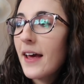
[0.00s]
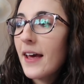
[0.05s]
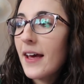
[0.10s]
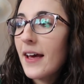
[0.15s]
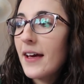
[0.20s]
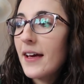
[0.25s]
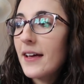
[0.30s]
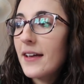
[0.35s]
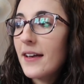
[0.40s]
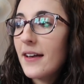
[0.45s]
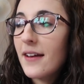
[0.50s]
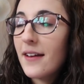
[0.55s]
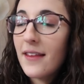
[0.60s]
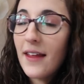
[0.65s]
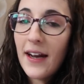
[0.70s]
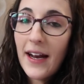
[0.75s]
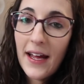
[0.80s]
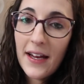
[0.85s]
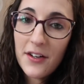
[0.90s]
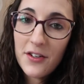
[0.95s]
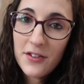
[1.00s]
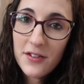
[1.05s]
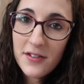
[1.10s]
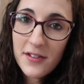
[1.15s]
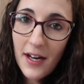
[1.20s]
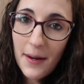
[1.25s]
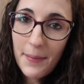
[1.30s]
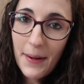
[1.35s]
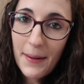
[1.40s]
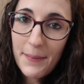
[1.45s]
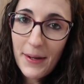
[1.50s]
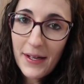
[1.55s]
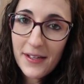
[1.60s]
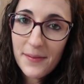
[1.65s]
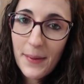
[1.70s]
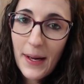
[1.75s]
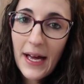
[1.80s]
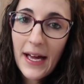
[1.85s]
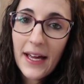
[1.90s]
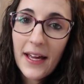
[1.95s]
And then I had to stop by
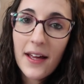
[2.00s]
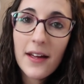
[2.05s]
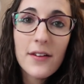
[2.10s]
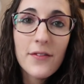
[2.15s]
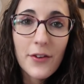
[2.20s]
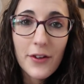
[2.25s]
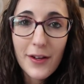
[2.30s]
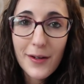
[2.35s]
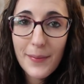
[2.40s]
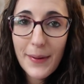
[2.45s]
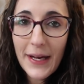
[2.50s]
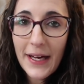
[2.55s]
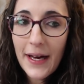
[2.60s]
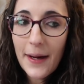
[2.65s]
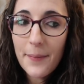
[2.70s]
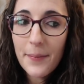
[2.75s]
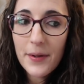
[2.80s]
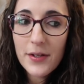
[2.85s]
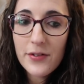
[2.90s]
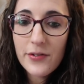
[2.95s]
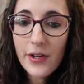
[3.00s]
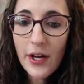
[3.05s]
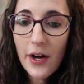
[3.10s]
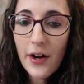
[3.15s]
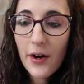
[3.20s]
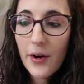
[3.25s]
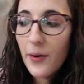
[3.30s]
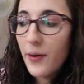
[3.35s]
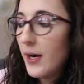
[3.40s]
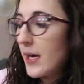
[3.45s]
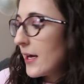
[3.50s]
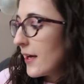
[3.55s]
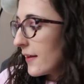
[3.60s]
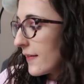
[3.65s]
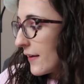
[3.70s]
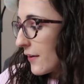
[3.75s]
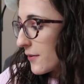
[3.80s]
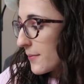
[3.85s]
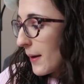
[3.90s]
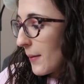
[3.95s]
Best Buy for their pickup. So
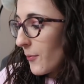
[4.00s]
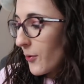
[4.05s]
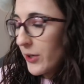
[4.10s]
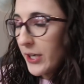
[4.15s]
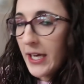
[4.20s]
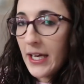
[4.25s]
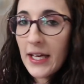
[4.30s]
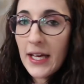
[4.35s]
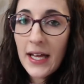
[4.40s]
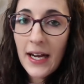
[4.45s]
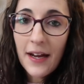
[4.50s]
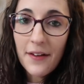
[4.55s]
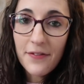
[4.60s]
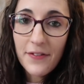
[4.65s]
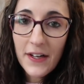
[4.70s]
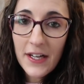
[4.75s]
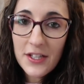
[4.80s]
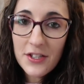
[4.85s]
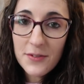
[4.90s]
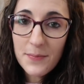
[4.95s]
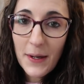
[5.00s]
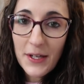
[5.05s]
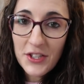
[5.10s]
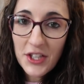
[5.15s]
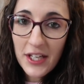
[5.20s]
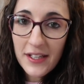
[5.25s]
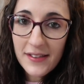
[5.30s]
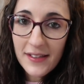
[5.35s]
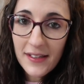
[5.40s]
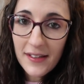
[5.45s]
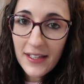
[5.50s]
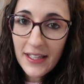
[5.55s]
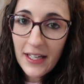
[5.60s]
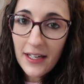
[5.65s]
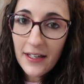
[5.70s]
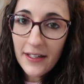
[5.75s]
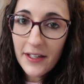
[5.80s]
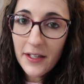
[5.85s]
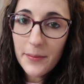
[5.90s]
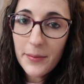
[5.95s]
that was my morning, and I finished my J.C.
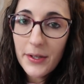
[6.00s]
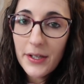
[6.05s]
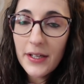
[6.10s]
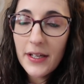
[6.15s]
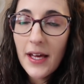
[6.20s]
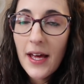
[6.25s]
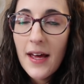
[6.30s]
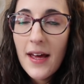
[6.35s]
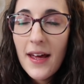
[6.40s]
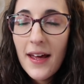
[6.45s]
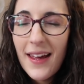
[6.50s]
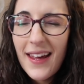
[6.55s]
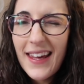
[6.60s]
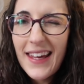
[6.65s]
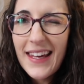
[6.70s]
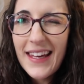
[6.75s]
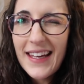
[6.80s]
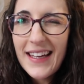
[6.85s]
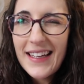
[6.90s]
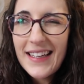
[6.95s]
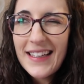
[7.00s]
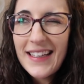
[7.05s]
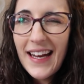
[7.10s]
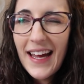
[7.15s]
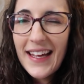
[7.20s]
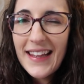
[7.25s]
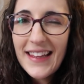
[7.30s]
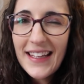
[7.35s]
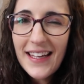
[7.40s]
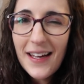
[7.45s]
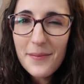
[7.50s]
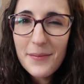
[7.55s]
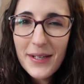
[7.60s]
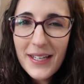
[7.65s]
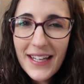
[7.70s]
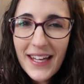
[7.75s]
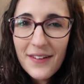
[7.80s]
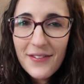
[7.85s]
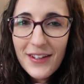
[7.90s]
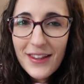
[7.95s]
Lee audiobook. And I think I'm
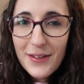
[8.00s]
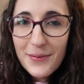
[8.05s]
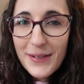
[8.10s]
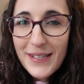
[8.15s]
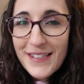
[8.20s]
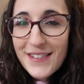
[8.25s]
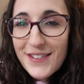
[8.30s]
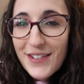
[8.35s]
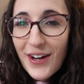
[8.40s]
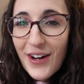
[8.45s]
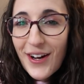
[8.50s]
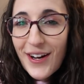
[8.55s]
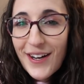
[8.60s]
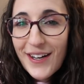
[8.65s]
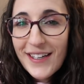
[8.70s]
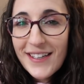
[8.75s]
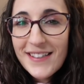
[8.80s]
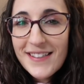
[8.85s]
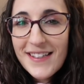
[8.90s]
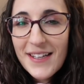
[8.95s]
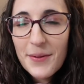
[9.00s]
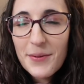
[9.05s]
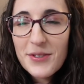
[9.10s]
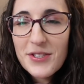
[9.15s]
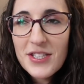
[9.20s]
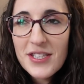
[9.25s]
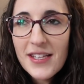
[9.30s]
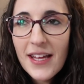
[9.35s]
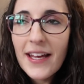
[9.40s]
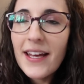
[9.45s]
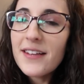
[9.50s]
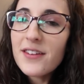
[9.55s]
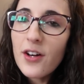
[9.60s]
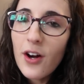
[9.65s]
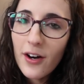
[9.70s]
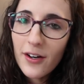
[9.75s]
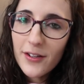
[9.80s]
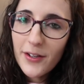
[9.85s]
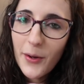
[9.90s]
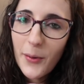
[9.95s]
going to give it 3 stars. It was just like, it's
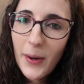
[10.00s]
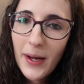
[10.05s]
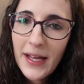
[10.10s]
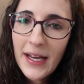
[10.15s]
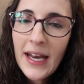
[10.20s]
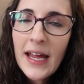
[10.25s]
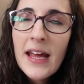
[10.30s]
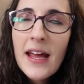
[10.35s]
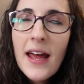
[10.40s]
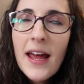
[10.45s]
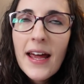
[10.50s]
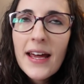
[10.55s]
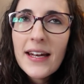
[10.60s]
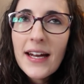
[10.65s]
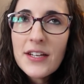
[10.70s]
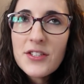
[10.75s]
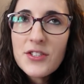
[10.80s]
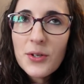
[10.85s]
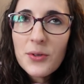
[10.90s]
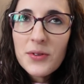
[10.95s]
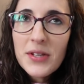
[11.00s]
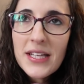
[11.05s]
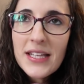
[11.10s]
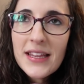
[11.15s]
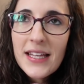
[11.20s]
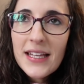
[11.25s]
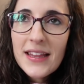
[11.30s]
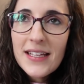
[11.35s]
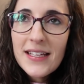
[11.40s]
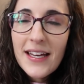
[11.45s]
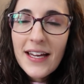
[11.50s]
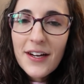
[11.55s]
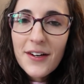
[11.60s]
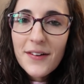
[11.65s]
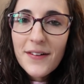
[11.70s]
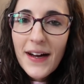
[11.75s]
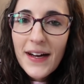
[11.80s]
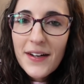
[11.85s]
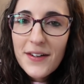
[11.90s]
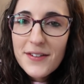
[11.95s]
a Harlequin, and I don't think that the
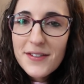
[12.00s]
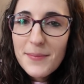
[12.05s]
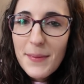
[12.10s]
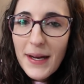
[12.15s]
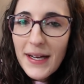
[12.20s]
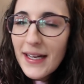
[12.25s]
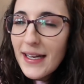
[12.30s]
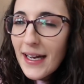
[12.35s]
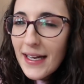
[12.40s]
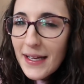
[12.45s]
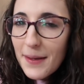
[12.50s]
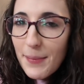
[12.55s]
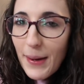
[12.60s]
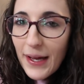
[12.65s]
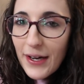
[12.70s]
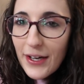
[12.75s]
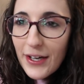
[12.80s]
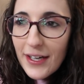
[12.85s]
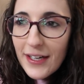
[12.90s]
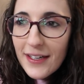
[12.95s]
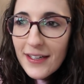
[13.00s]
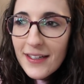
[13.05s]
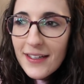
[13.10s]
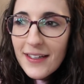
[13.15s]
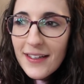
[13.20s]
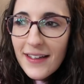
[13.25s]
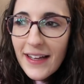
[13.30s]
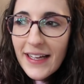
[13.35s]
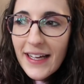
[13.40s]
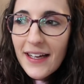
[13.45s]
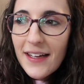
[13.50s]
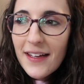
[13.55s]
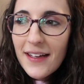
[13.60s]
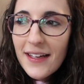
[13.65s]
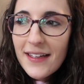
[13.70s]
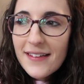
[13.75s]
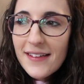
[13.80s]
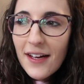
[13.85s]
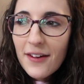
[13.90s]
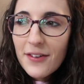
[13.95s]
narrators made it any better. Like,
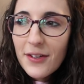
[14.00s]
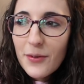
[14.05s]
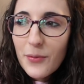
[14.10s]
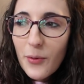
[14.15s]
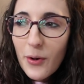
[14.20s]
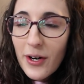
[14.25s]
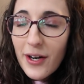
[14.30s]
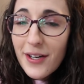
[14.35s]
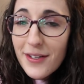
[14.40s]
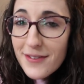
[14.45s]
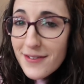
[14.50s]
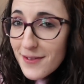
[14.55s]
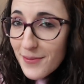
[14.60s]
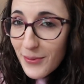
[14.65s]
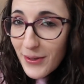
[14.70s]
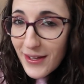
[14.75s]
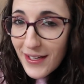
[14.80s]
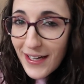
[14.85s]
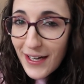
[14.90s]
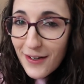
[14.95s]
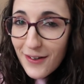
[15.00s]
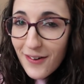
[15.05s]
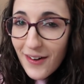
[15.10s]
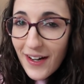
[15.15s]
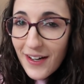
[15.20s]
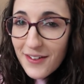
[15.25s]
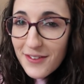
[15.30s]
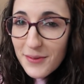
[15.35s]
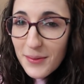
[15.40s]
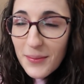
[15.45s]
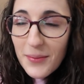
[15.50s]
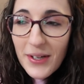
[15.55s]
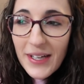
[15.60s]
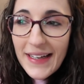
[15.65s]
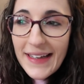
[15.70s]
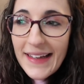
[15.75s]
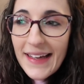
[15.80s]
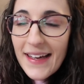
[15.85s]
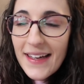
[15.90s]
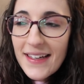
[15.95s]
it sounded worse when the narrators were
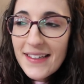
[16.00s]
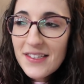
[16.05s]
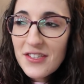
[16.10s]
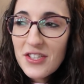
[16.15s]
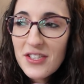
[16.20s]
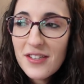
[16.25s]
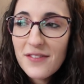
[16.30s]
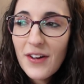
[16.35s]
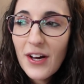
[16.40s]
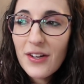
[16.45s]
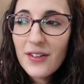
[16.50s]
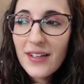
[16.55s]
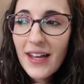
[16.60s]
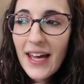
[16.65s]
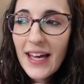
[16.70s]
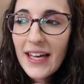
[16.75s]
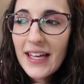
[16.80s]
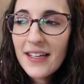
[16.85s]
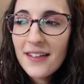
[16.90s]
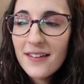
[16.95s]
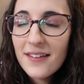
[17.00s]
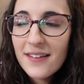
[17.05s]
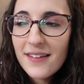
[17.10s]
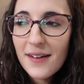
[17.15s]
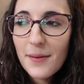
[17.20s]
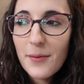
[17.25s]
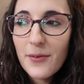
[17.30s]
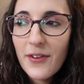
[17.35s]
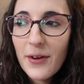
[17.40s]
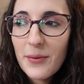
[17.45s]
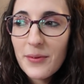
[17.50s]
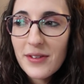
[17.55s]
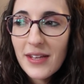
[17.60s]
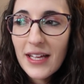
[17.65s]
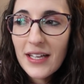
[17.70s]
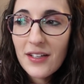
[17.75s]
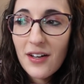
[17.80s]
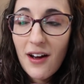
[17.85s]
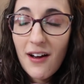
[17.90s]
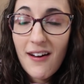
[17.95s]
reading it, because it just felt like some of it was
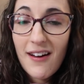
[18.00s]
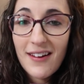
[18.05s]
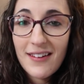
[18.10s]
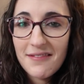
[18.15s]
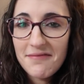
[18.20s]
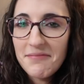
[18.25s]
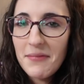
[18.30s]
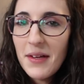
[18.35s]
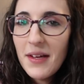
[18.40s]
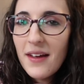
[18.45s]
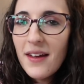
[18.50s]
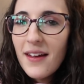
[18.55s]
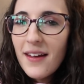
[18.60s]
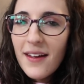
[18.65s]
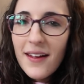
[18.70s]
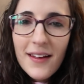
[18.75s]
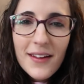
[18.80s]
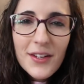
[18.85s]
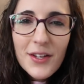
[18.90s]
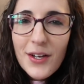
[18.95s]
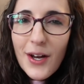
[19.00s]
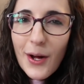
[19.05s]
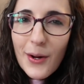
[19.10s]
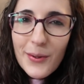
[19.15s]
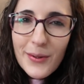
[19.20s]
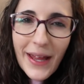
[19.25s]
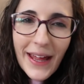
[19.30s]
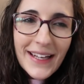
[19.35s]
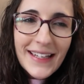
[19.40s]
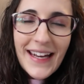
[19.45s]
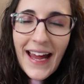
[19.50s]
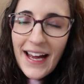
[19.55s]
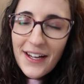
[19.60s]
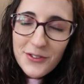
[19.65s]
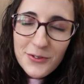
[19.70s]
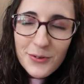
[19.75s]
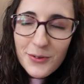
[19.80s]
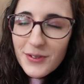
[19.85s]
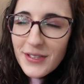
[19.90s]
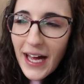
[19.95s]
like not, you know, like
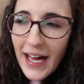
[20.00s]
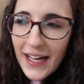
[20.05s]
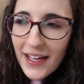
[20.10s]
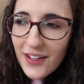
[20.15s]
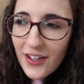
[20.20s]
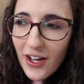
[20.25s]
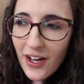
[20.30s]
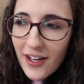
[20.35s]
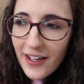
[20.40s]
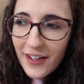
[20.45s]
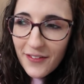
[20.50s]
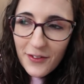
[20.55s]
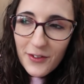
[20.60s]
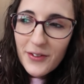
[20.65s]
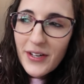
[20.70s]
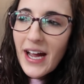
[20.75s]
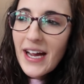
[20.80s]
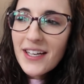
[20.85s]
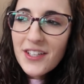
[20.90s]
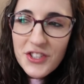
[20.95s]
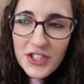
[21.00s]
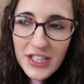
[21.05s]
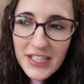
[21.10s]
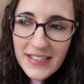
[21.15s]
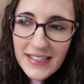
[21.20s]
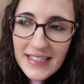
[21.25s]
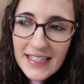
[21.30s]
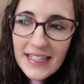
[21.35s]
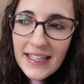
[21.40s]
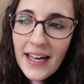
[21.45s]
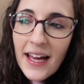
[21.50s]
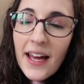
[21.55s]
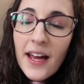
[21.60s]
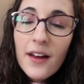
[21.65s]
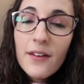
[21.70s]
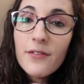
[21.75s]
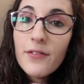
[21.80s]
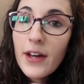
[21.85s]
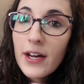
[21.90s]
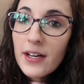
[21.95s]
natural dialogue. It felt kind of cheesy.
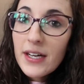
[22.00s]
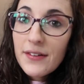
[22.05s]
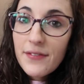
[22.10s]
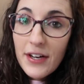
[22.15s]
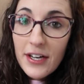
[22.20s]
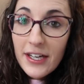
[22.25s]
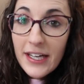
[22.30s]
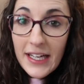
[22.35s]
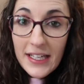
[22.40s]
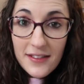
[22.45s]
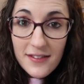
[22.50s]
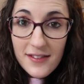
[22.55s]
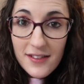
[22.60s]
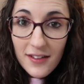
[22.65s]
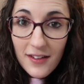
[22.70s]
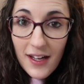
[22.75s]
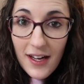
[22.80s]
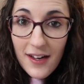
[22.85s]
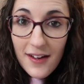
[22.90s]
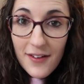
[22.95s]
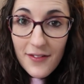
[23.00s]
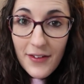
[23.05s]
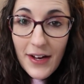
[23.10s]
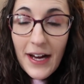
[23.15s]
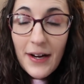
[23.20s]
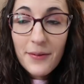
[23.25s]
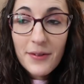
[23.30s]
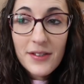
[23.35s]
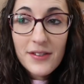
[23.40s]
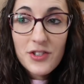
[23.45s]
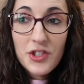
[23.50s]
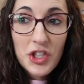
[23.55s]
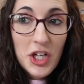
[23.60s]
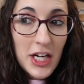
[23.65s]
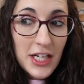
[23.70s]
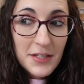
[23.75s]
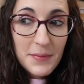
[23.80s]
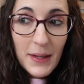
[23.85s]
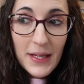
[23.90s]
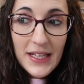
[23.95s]
Very, very insta-love. I was
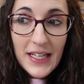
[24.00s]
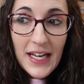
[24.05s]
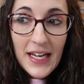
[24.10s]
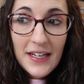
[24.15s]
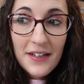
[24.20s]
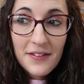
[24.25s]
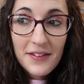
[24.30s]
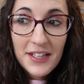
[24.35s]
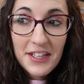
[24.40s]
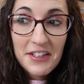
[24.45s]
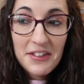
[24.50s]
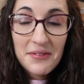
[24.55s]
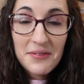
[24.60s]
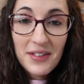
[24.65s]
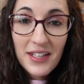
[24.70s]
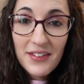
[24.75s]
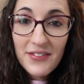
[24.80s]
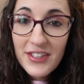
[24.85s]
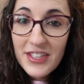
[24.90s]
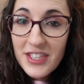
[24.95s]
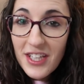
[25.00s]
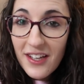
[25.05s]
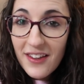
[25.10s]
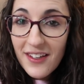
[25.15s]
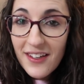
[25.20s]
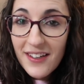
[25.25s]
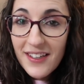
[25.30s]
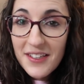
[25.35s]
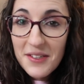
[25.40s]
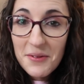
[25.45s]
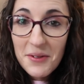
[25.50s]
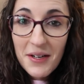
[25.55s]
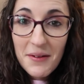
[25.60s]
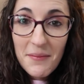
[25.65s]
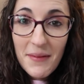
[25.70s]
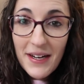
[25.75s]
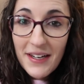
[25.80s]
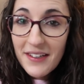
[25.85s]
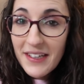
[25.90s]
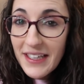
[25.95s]
shocked by the end. I was like, you love each other and you want
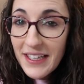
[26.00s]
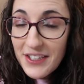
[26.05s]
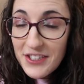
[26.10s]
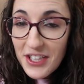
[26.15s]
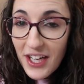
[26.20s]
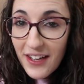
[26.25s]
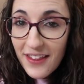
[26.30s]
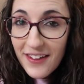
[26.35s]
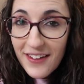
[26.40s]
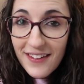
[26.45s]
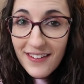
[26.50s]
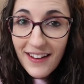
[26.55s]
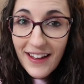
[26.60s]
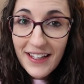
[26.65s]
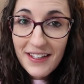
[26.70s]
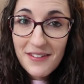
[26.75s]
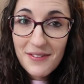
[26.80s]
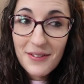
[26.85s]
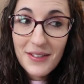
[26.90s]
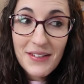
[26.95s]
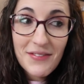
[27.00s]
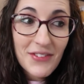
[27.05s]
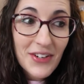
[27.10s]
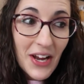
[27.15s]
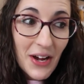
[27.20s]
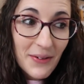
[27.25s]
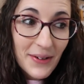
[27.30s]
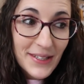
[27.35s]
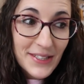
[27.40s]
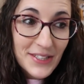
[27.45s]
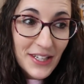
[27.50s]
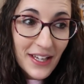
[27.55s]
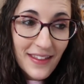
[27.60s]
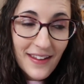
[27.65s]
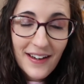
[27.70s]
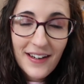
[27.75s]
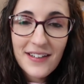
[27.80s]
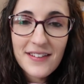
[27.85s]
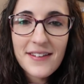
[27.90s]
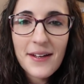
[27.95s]
to marry each other. Like, you don't even know each
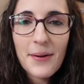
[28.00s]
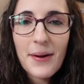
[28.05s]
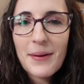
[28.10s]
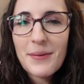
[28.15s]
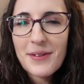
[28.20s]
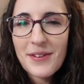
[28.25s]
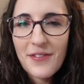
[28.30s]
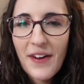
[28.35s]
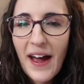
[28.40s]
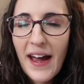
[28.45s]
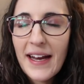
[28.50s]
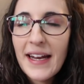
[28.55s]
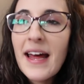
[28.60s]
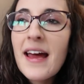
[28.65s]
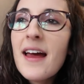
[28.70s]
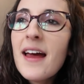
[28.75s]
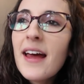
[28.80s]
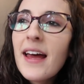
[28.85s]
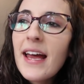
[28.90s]
other. And so it was fine.